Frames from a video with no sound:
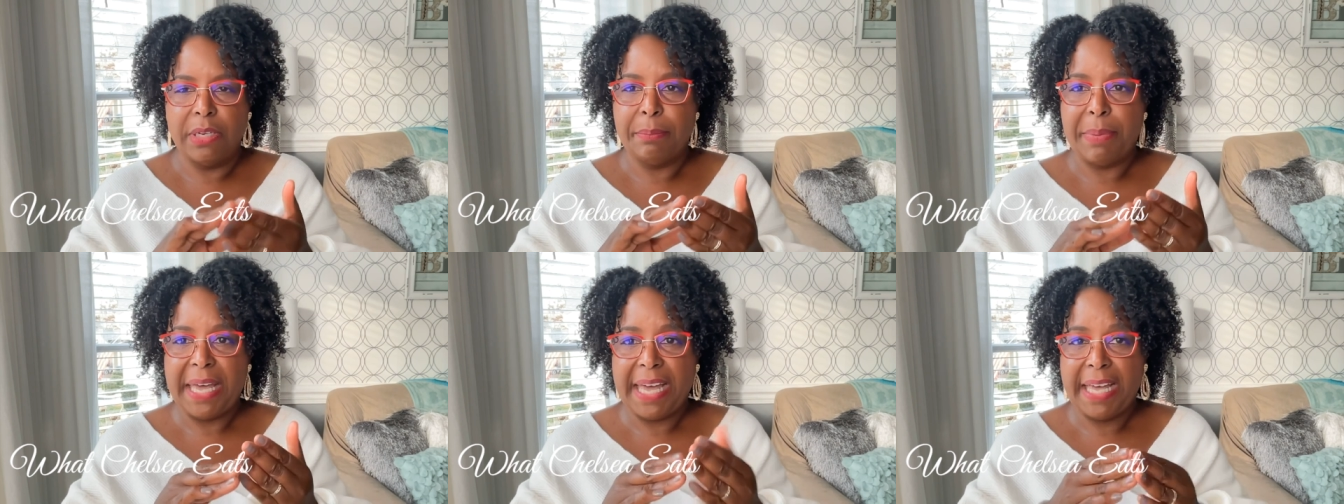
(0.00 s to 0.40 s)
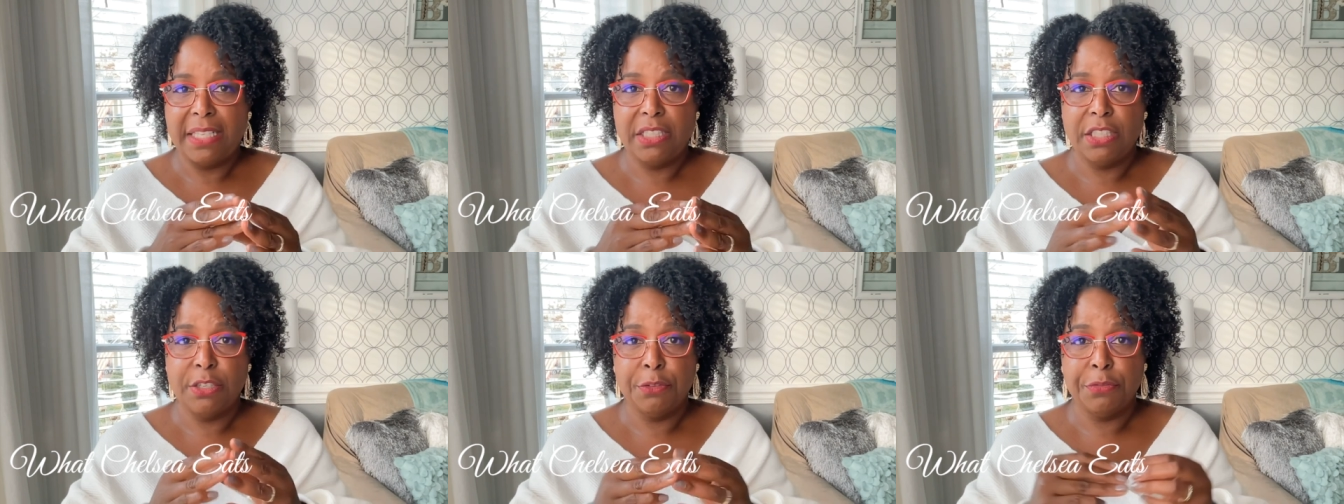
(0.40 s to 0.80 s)
the pads
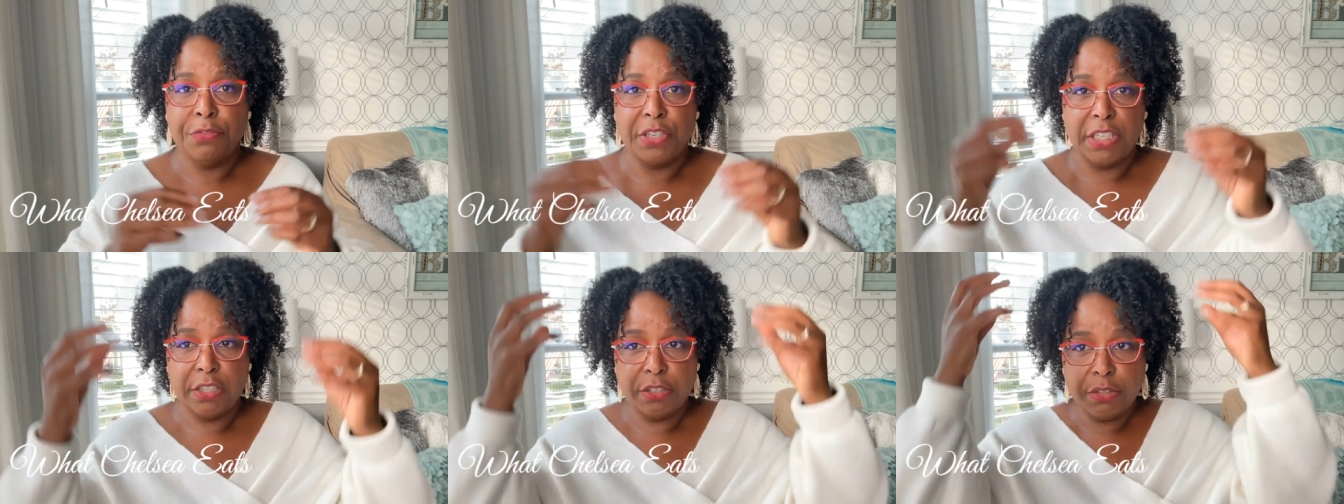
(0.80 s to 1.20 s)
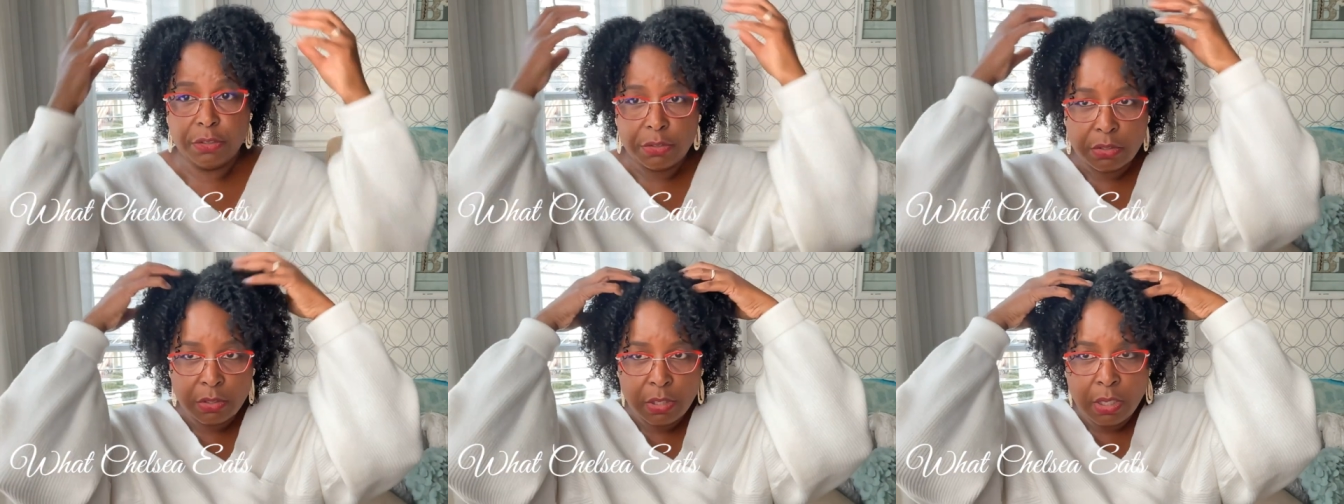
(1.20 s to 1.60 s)
of your
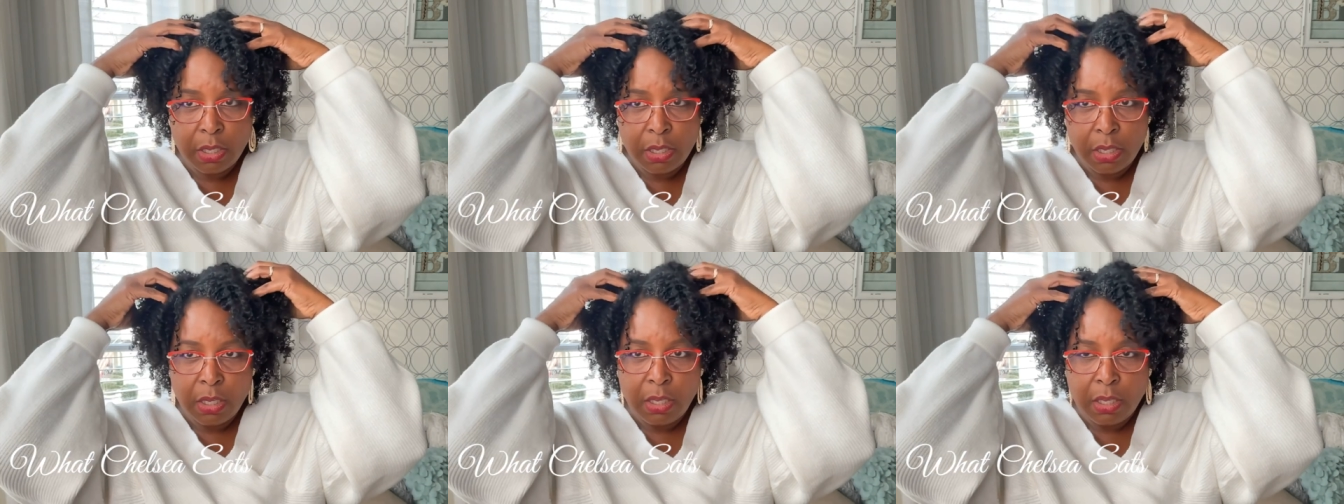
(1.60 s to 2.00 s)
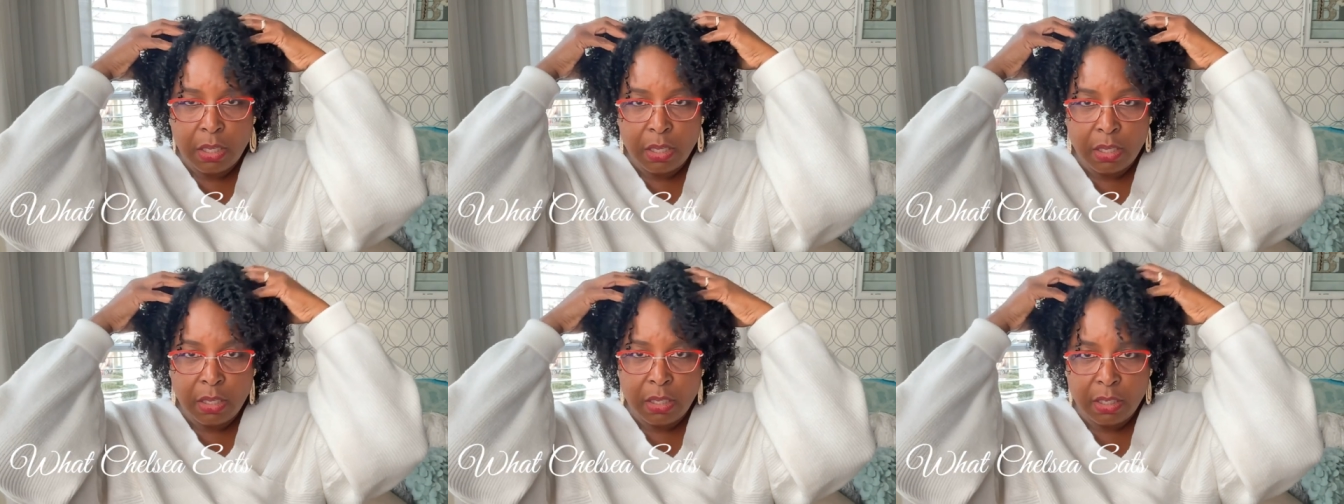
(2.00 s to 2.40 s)
fingers.
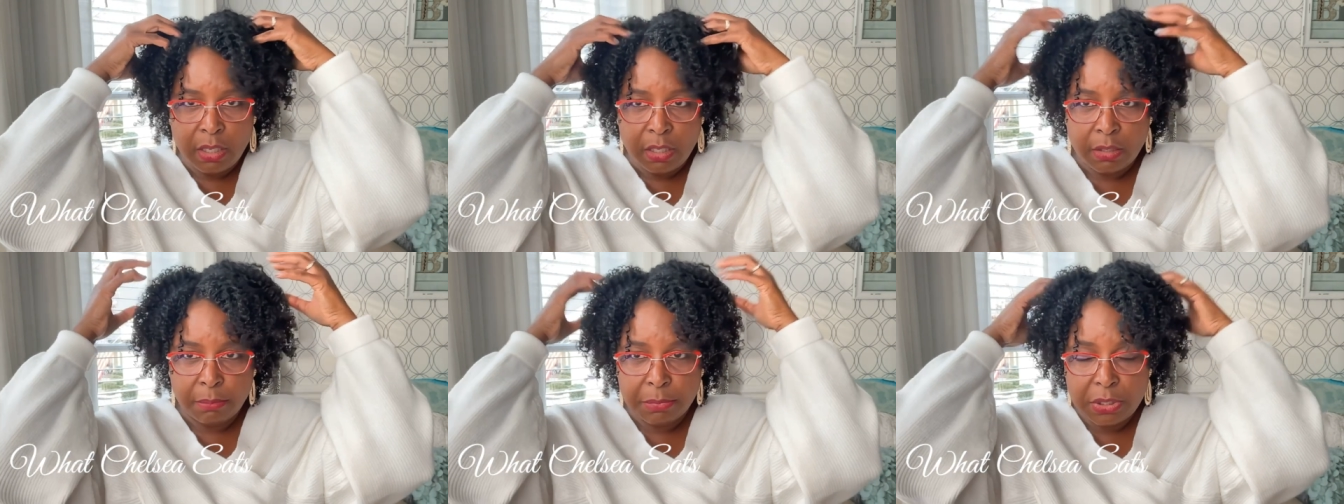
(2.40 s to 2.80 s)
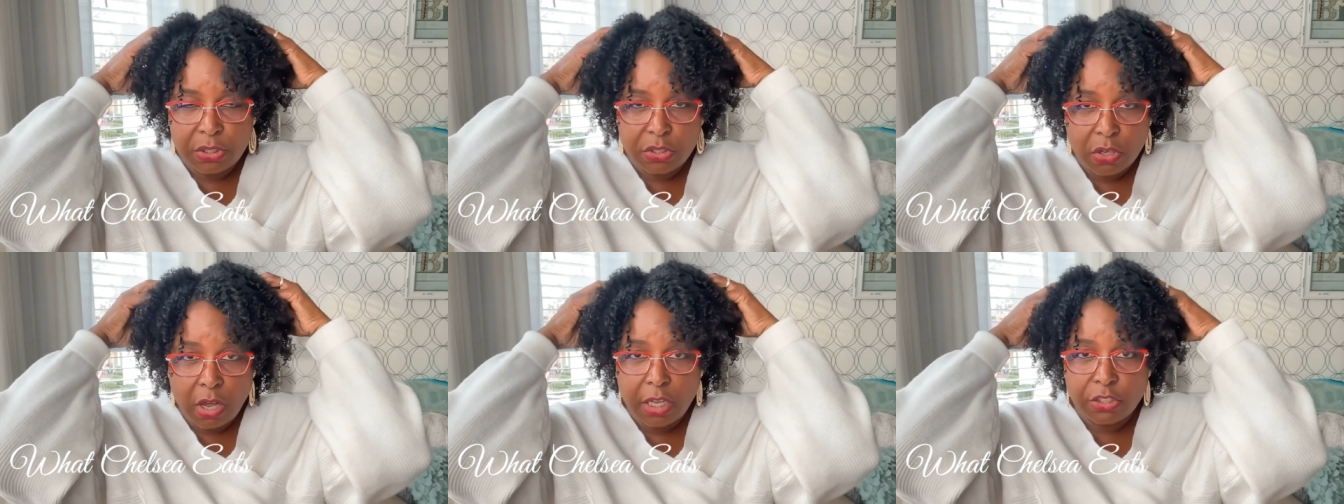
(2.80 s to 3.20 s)

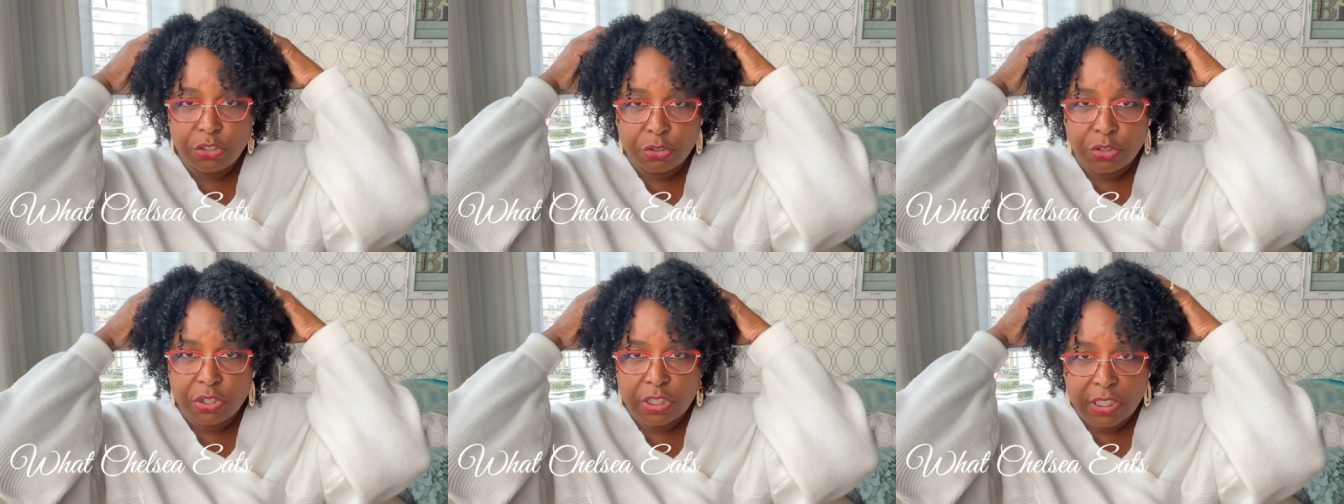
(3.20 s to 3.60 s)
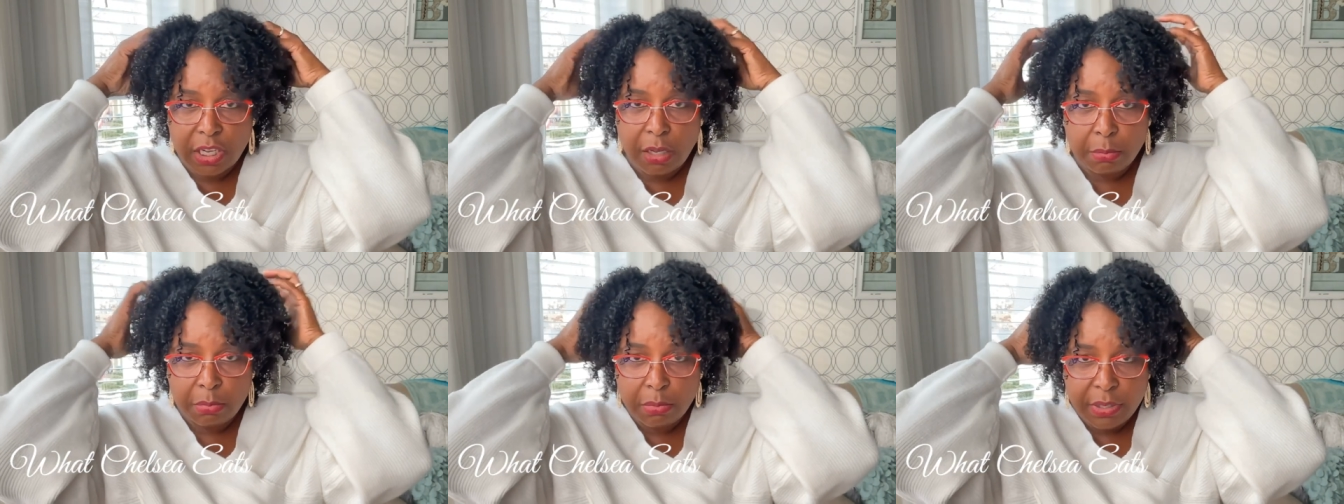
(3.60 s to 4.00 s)
Massage your
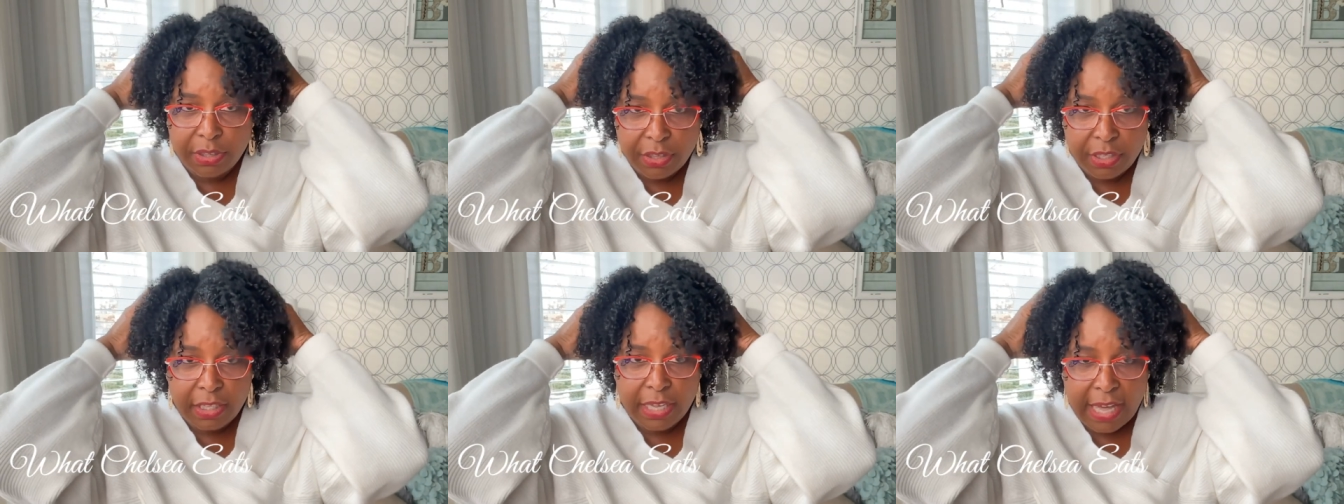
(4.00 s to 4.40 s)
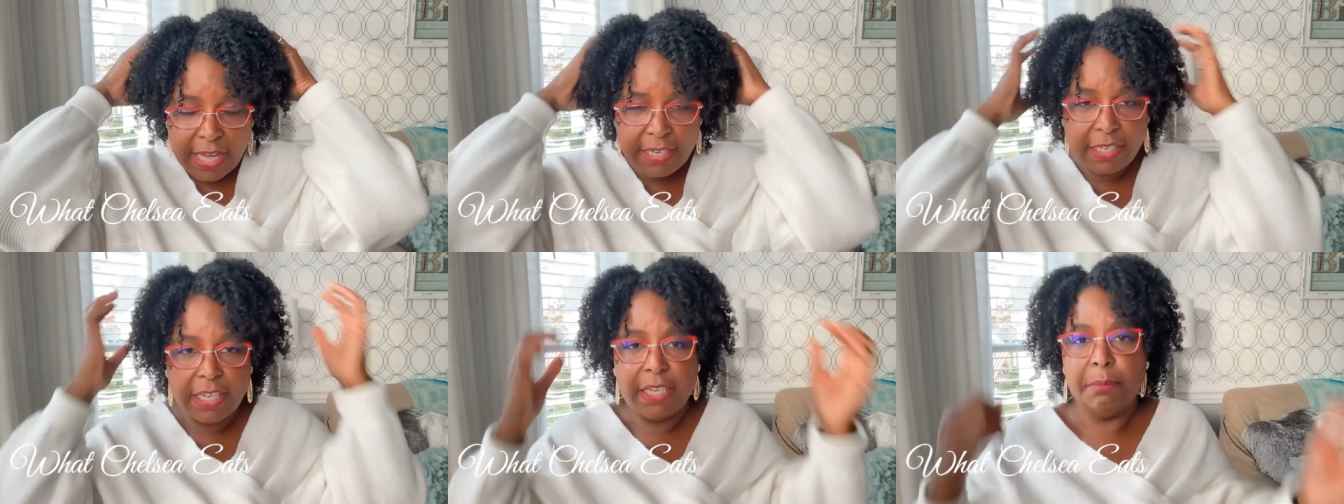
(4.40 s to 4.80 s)
scalp with it
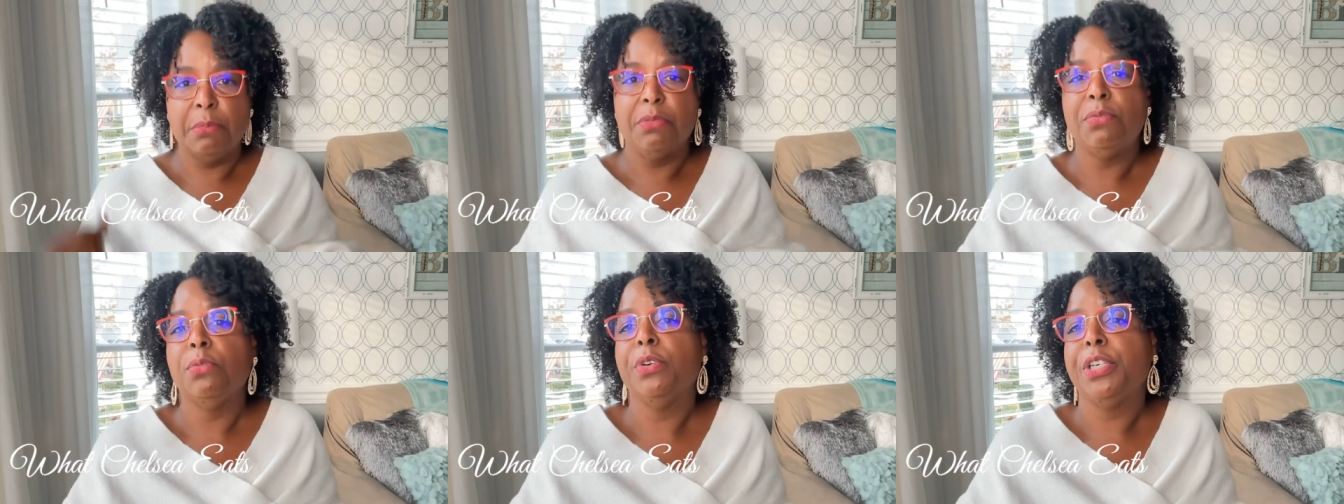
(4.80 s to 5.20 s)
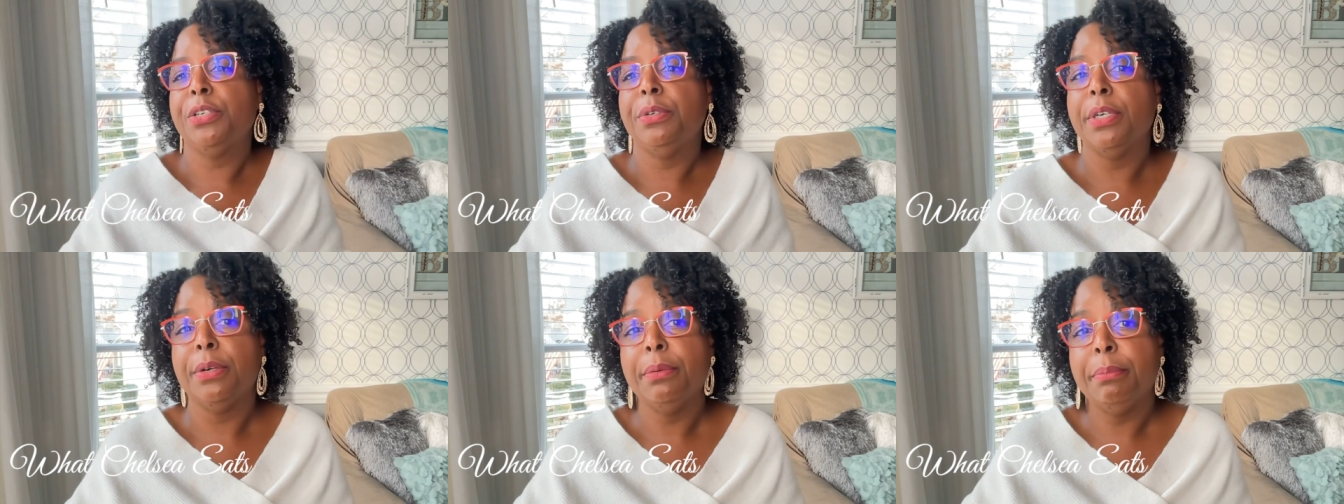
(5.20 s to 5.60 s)
at night before you
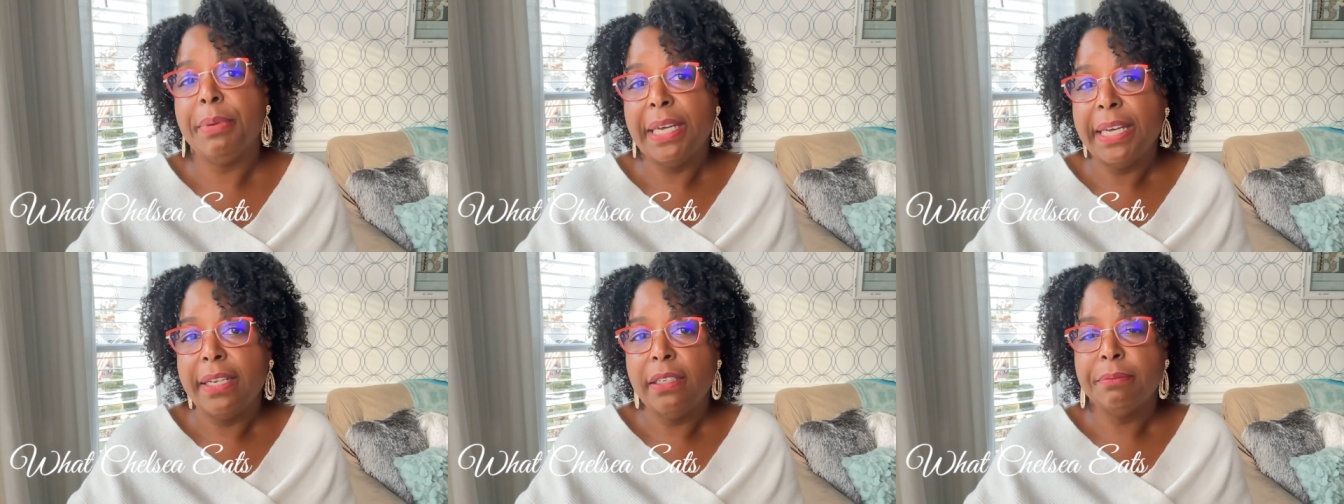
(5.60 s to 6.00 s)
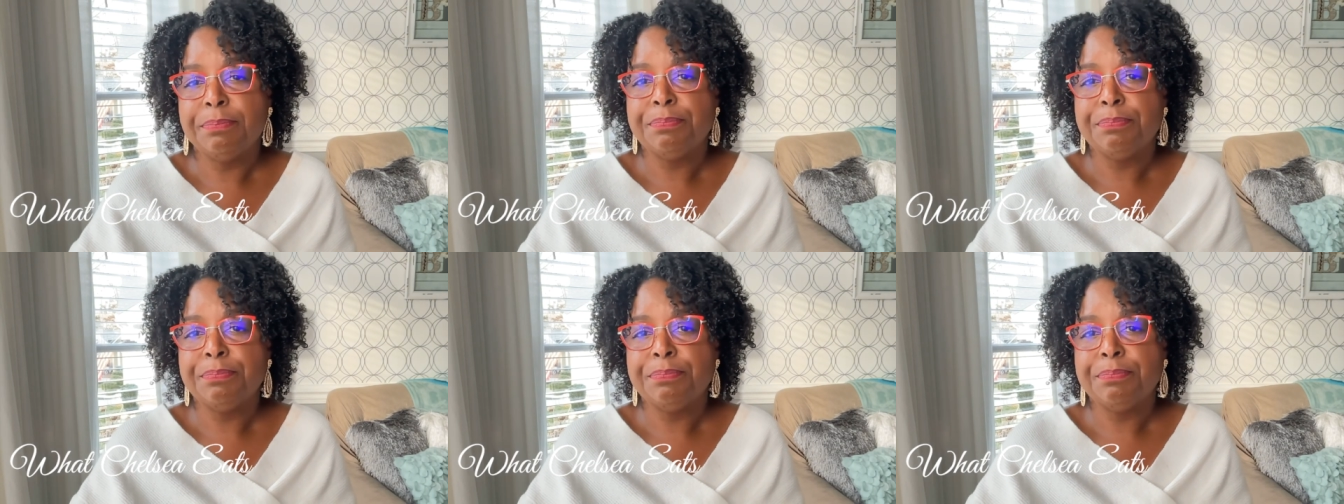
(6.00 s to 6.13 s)
go to bed.